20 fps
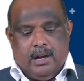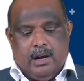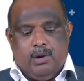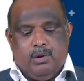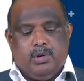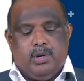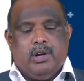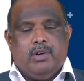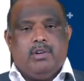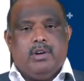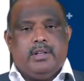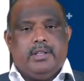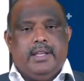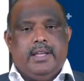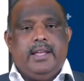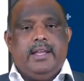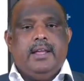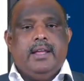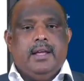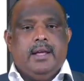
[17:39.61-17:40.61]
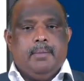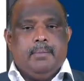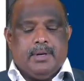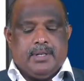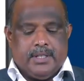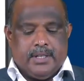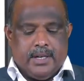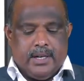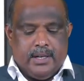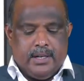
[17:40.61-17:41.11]
How to evaluate the
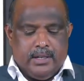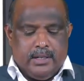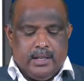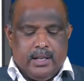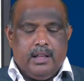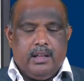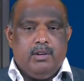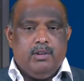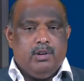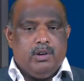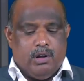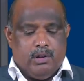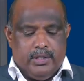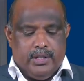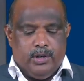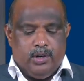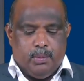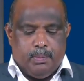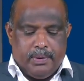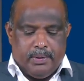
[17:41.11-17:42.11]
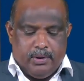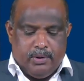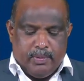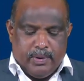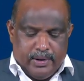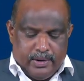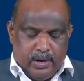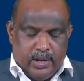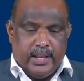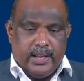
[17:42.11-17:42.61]
pressure gradient? Now the dou P
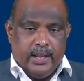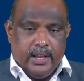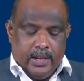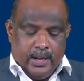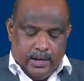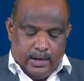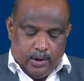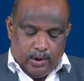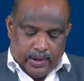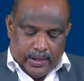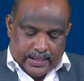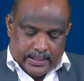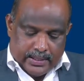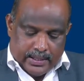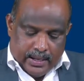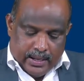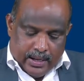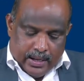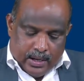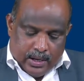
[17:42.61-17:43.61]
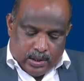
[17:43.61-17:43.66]
by dou X.